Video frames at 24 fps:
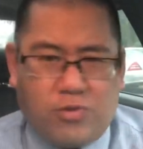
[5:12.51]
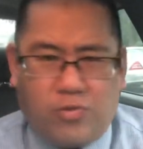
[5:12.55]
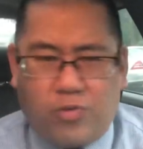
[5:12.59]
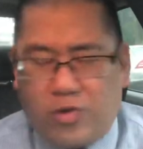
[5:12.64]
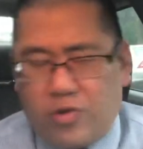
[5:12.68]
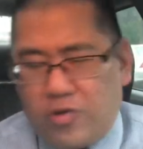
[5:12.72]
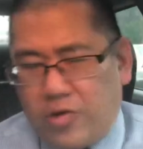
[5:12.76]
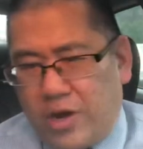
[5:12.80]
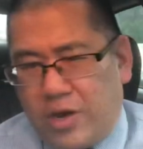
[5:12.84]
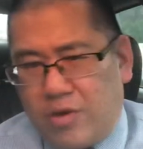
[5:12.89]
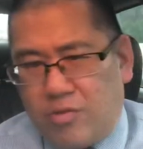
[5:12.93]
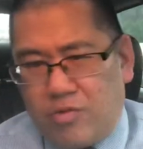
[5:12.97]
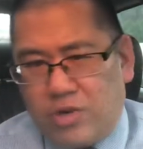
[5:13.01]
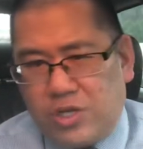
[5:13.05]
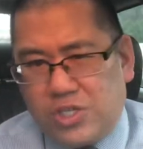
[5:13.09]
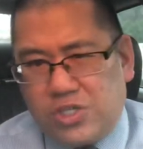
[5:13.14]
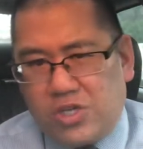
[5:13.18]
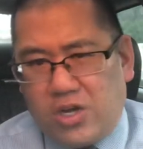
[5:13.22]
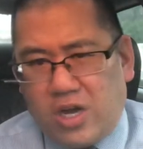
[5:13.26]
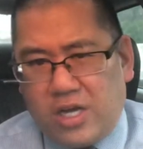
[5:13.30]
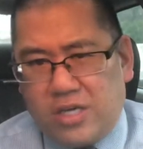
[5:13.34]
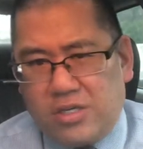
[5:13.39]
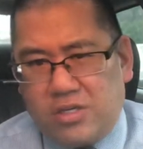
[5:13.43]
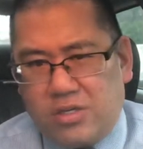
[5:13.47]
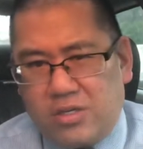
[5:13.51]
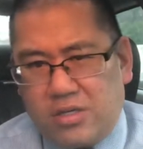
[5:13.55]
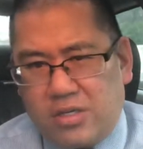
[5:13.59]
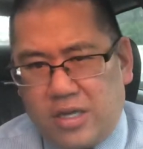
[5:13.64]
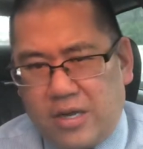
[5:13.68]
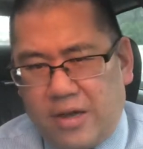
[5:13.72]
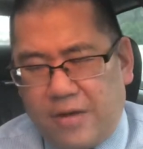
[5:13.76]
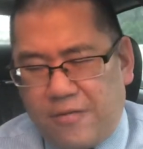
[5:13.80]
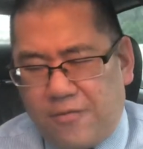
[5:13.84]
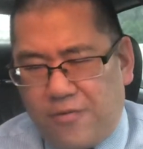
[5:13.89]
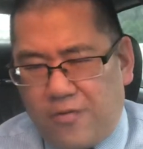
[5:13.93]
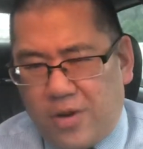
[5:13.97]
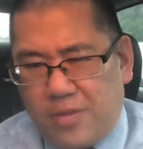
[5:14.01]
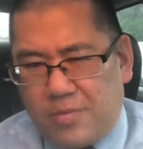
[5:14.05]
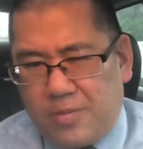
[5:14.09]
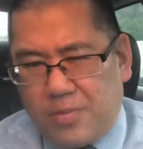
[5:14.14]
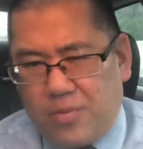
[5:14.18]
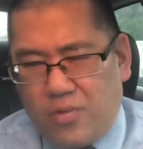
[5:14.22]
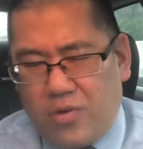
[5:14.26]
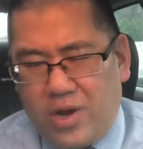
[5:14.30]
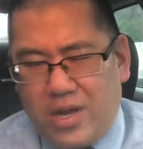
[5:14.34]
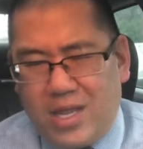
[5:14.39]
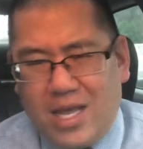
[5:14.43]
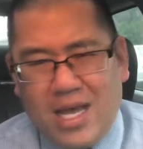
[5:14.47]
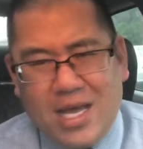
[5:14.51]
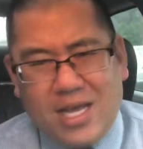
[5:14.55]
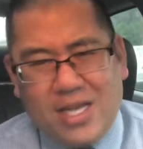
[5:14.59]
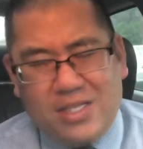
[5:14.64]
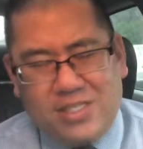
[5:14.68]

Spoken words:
great wrist shot from the point.